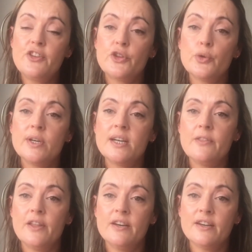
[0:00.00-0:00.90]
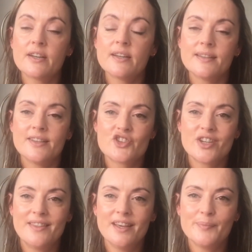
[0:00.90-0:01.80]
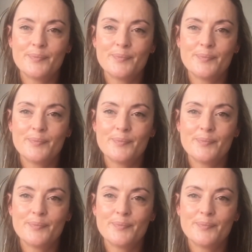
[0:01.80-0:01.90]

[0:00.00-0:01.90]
doalach. Let's try that.